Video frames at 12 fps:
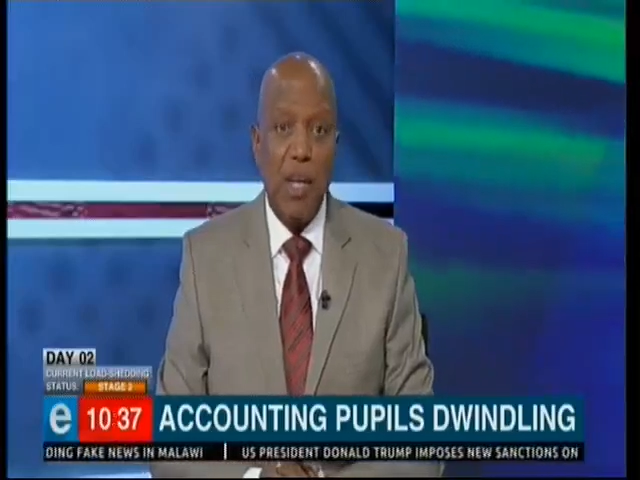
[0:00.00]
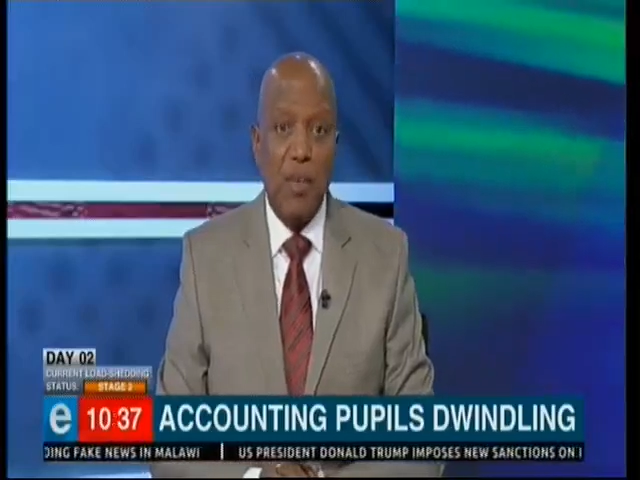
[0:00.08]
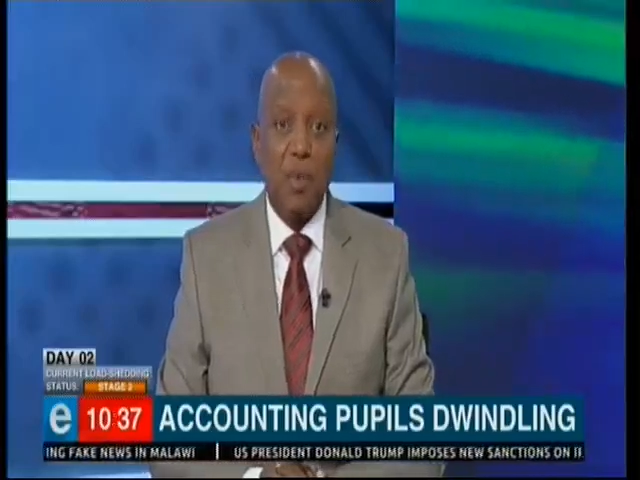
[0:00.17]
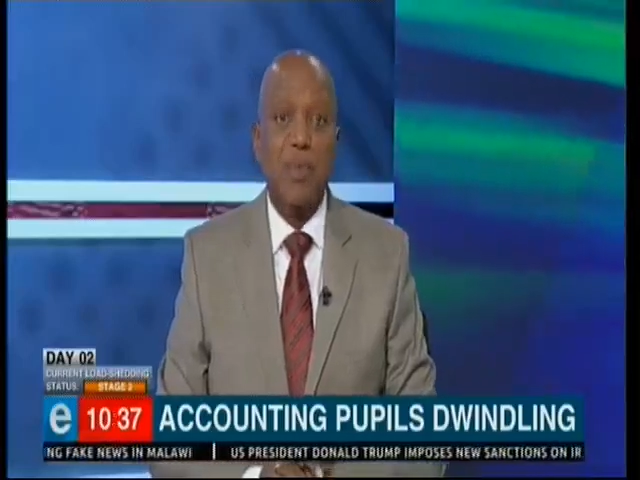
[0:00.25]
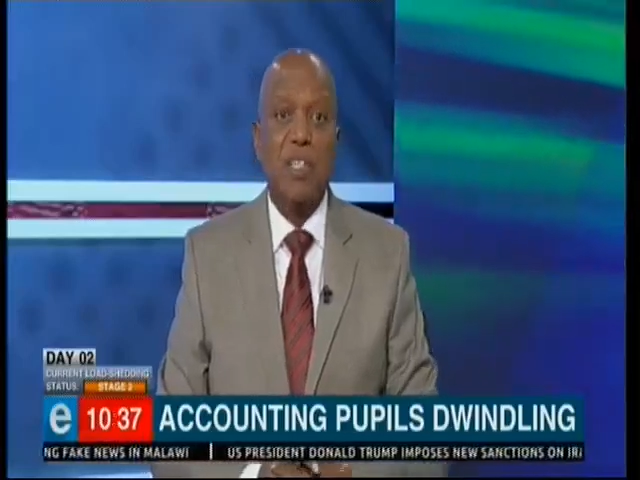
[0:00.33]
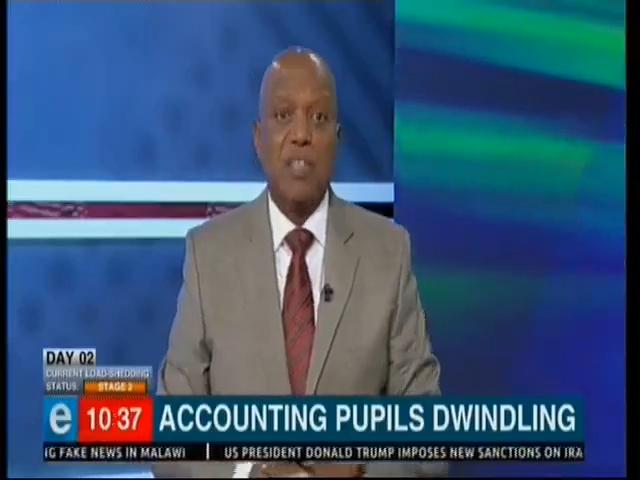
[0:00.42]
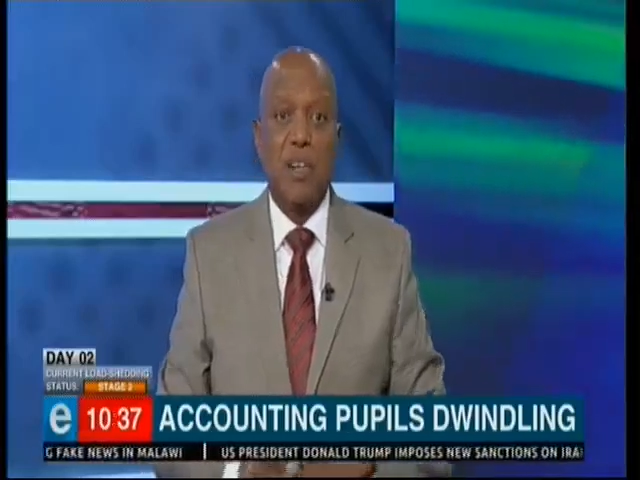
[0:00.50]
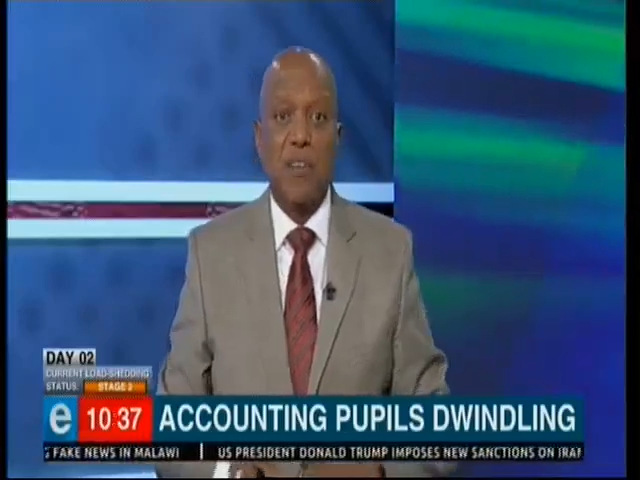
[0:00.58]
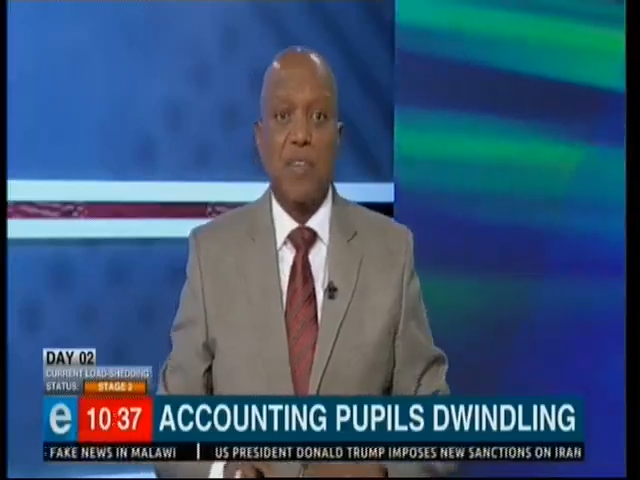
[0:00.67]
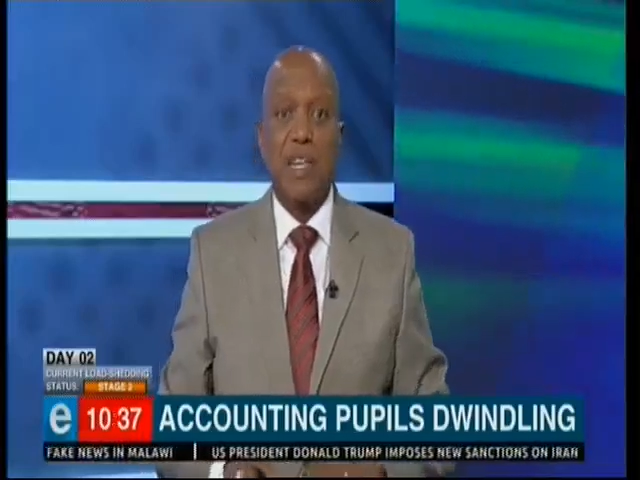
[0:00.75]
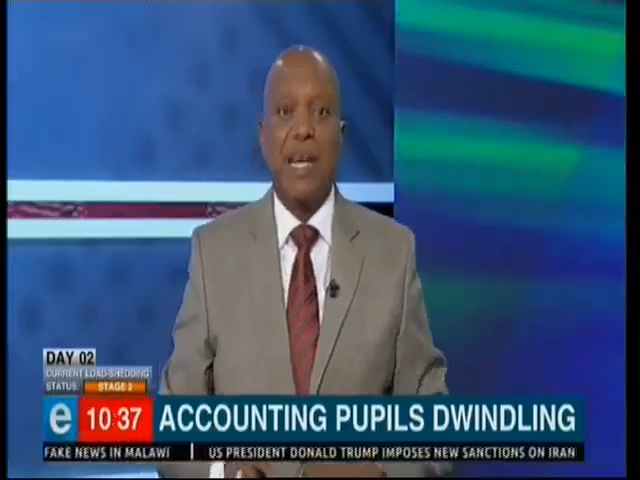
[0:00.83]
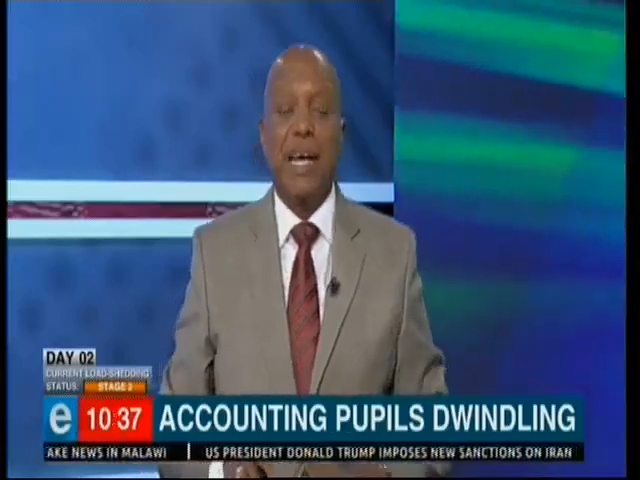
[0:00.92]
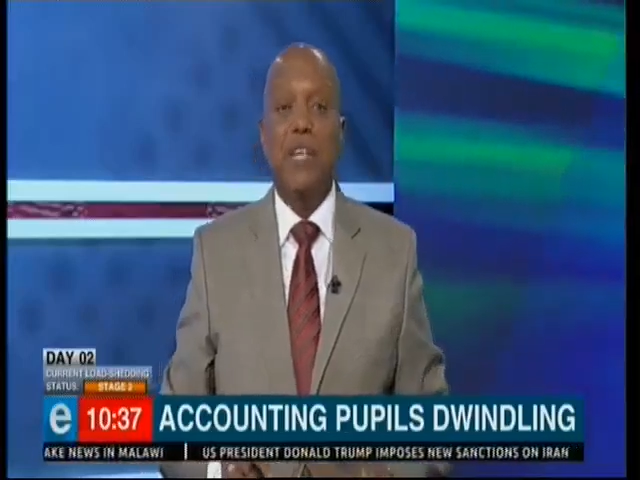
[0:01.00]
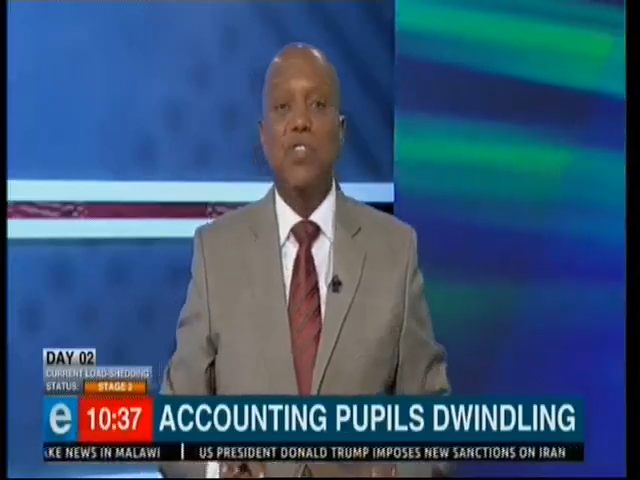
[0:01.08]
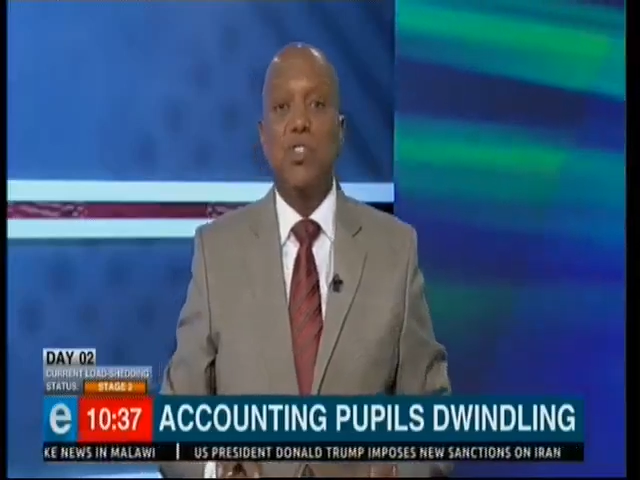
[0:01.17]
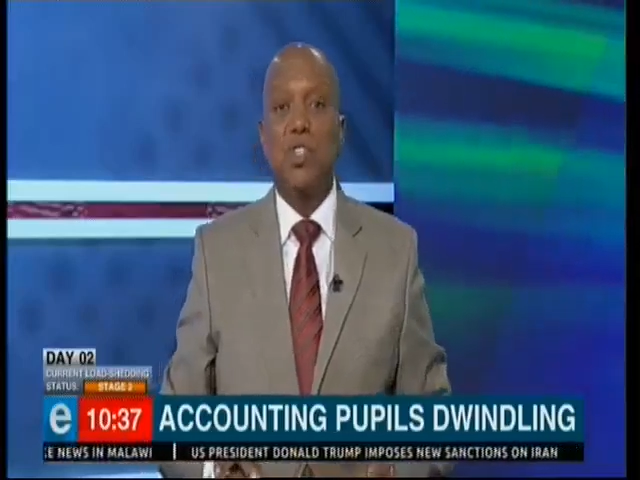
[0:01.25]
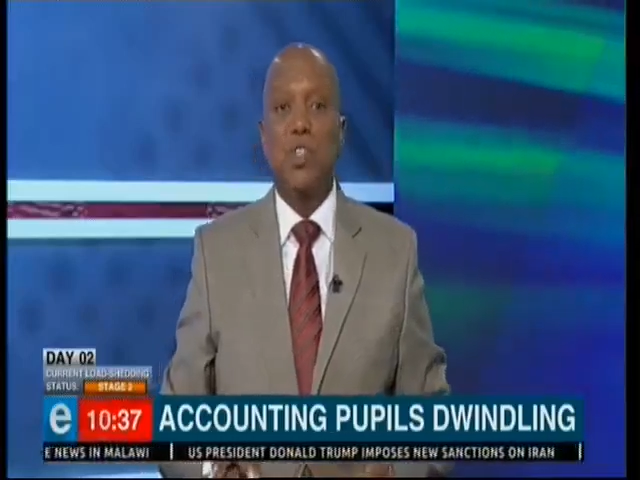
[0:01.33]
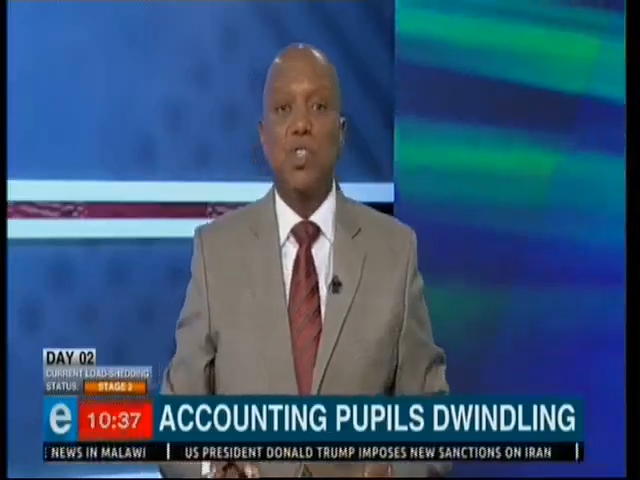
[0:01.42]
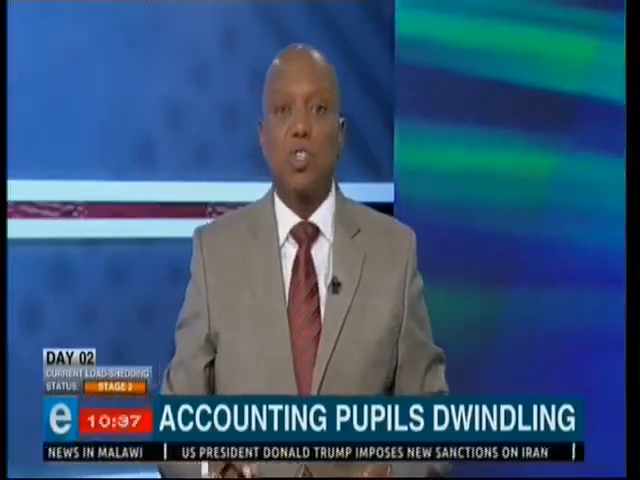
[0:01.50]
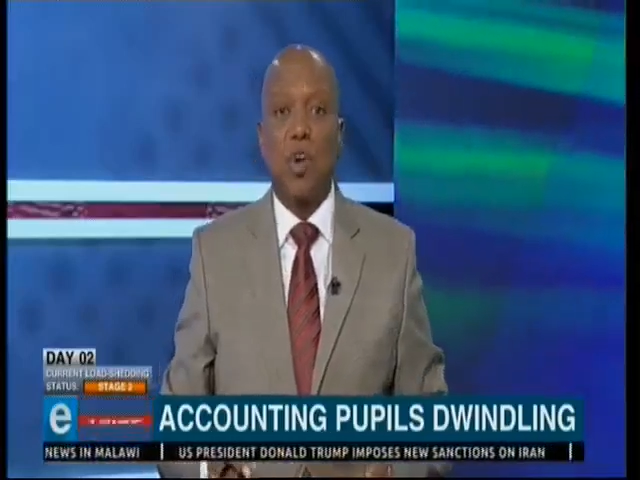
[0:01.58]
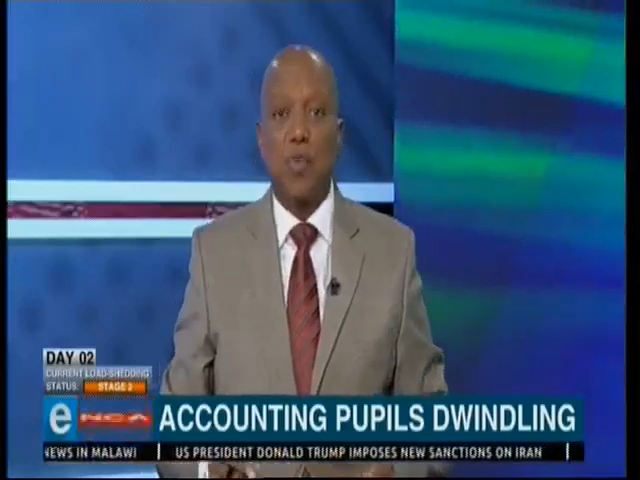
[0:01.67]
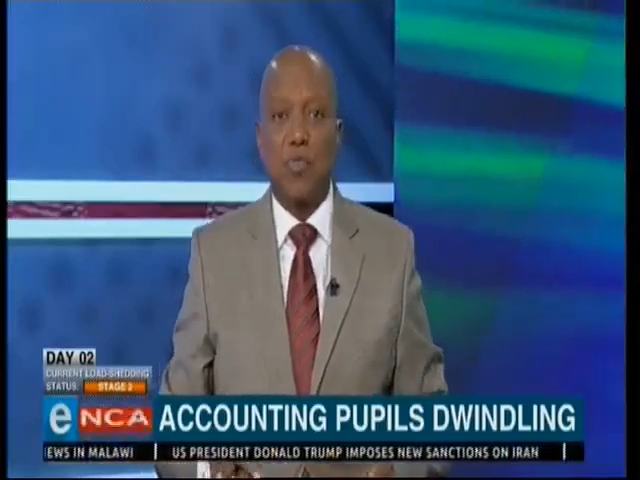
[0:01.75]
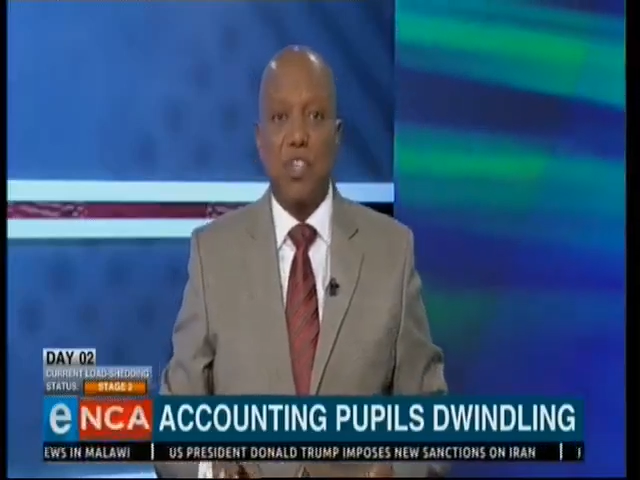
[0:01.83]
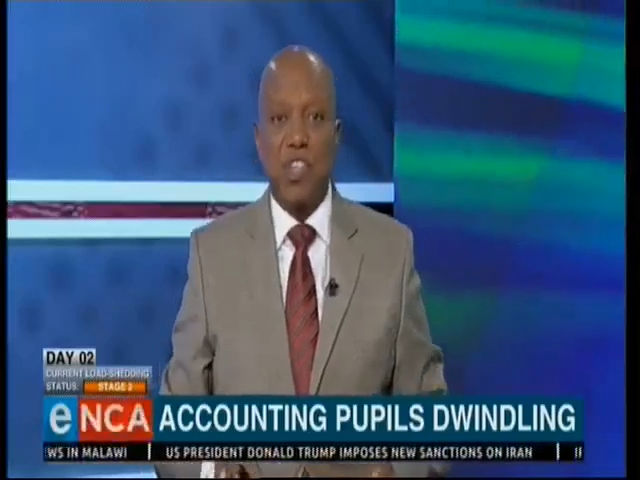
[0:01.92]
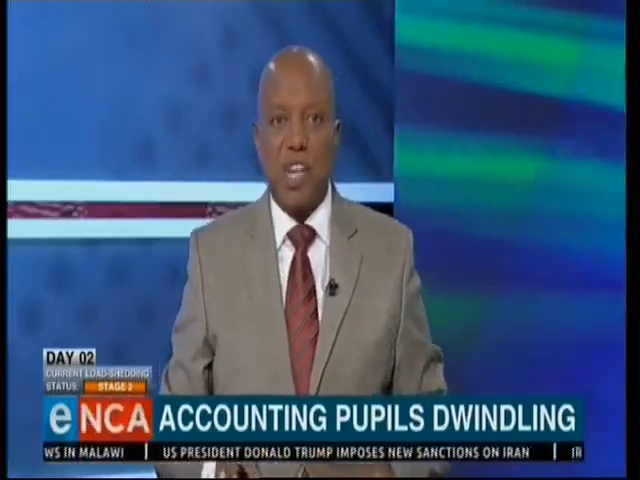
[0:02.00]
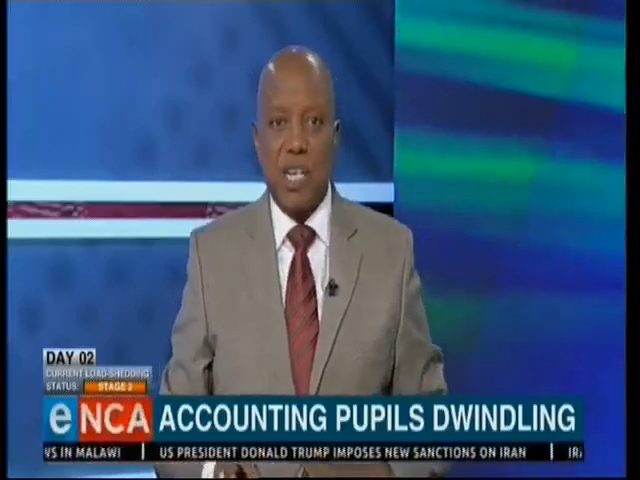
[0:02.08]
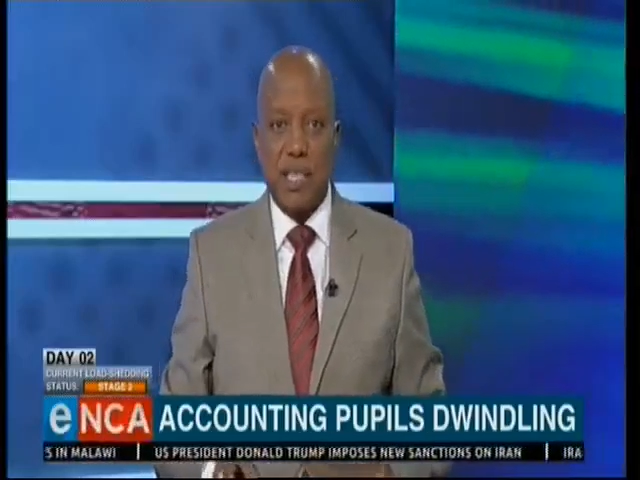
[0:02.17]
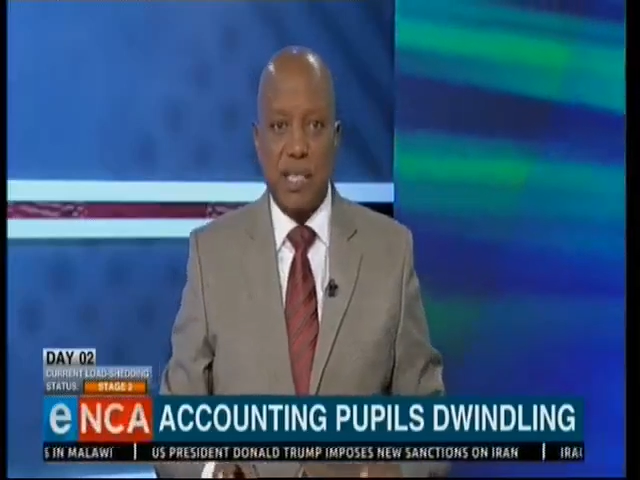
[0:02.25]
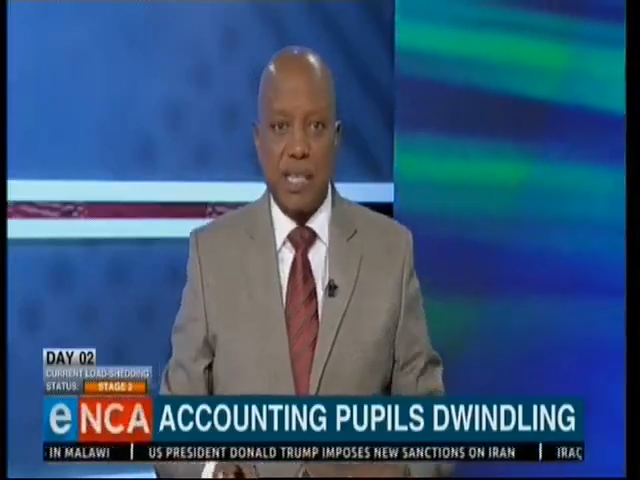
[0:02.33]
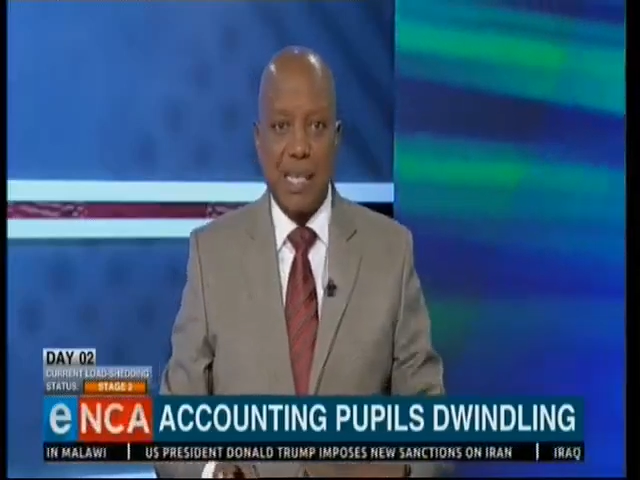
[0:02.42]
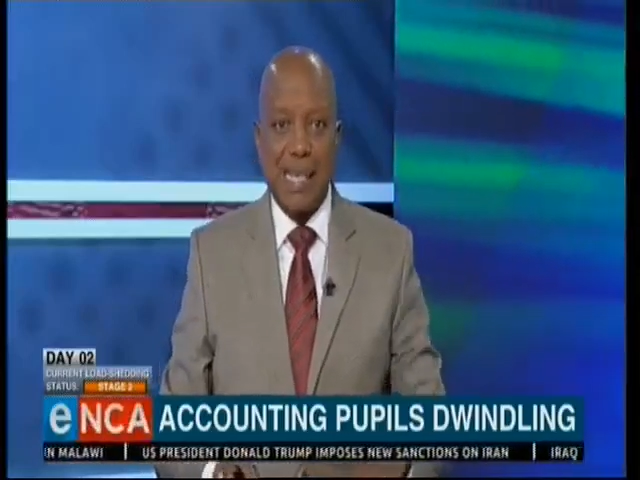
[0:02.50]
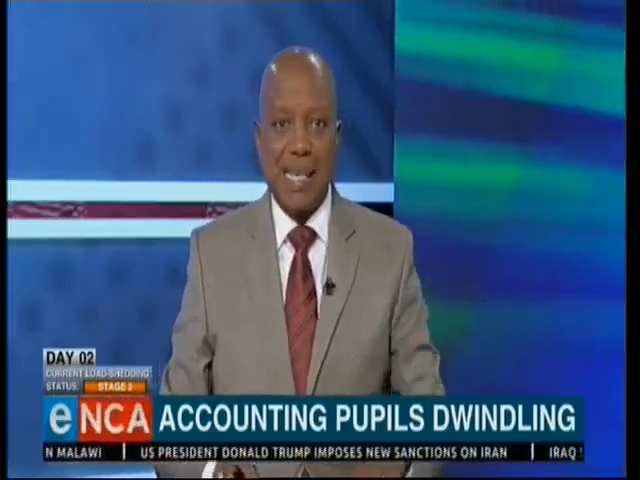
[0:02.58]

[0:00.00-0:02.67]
from the South African Institute of Chartered